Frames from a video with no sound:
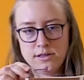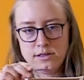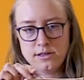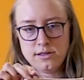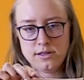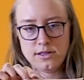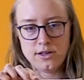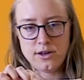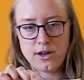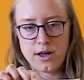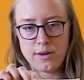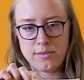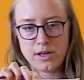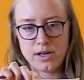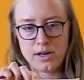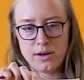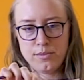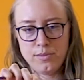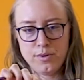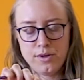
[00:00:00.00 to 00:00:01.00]
So now I'm going
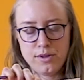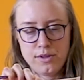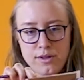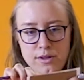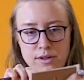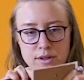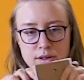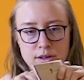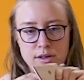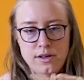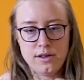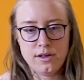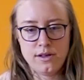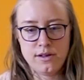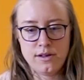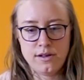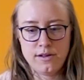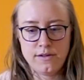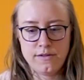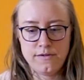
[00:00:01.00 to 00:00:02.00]
to put,
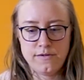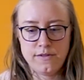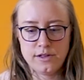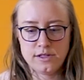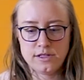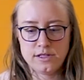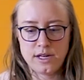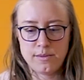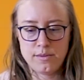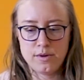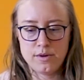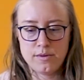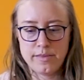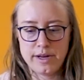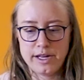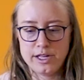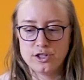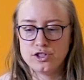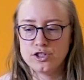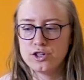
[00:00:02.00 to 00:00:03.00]
first I put
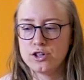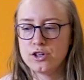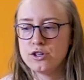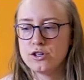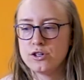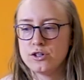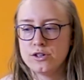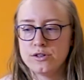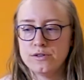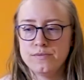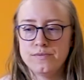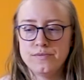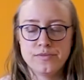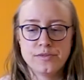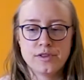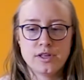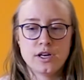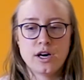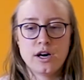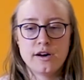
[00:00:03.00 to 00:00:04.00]
my journal
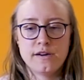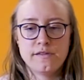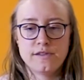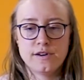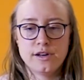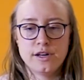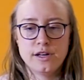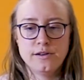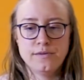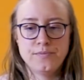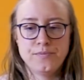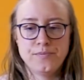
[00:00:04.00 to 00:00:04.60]
cover,